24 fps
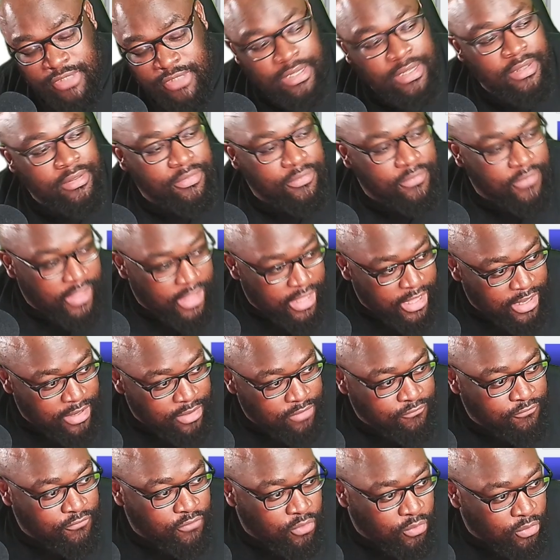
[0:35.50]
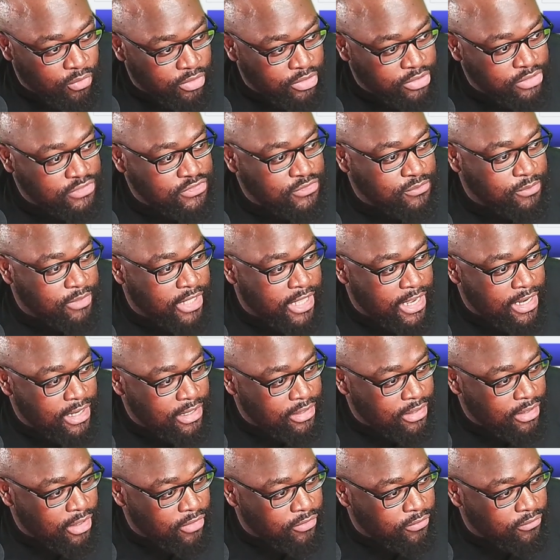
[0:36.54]
Then, of course, we had
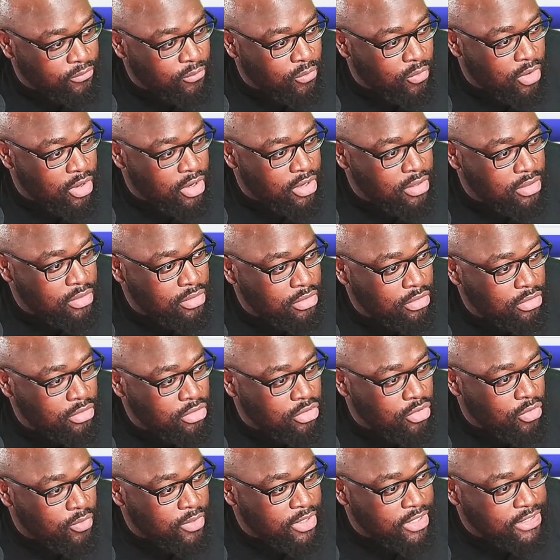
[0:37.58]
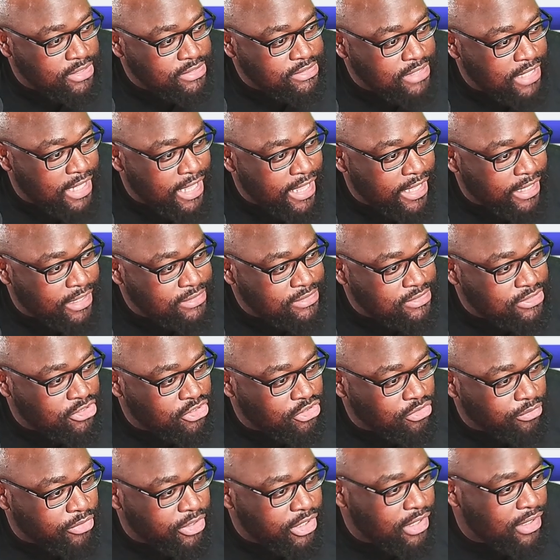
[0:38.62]
another one known as
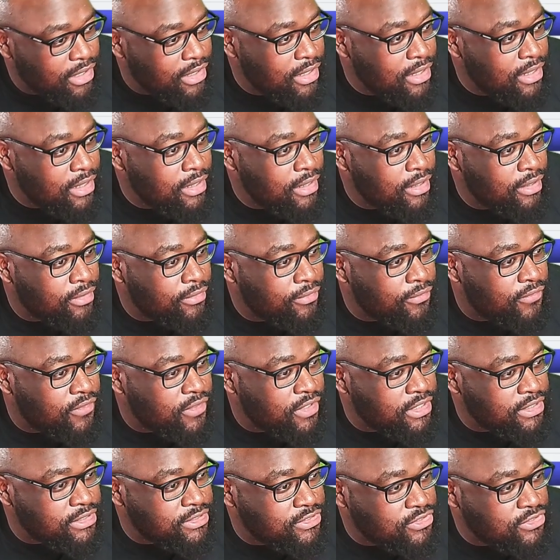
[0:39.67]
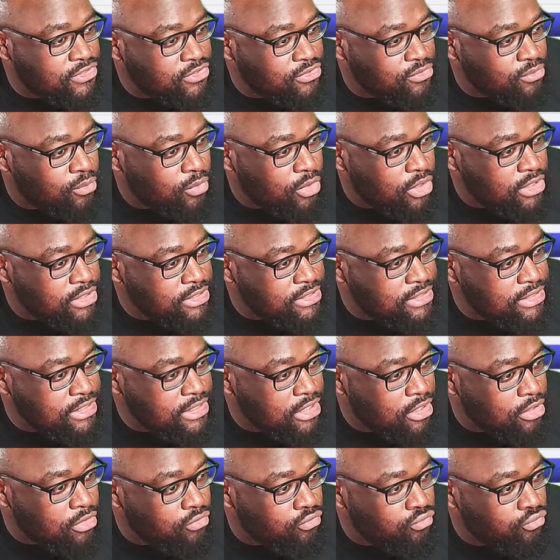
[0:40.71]
X3. This was
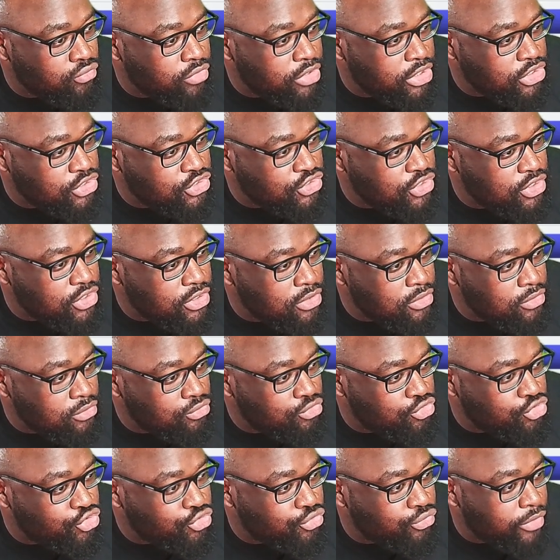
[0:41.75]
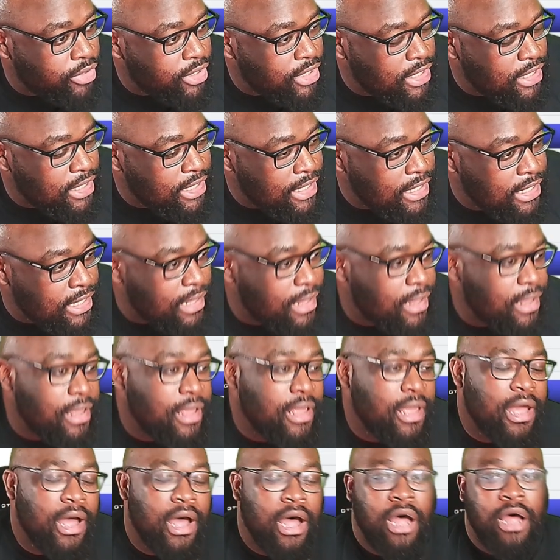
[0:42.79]
the original trinity
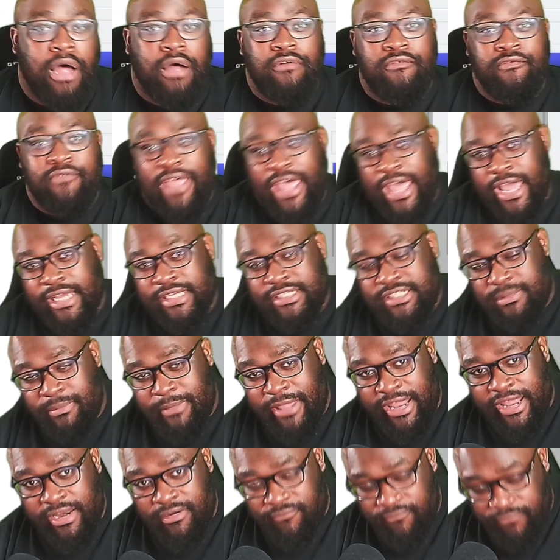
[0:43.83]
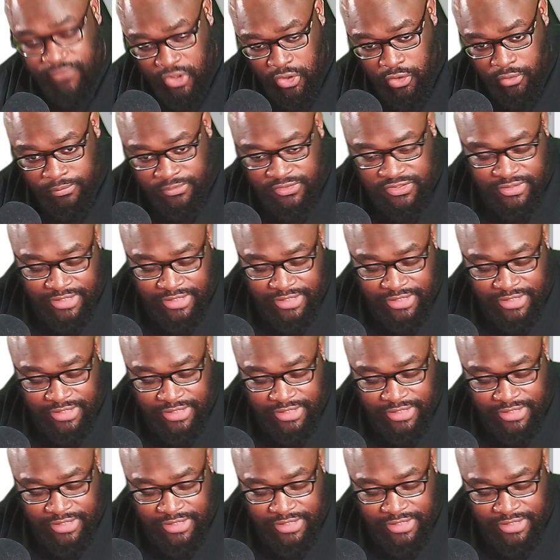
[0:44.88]
of X-Men films.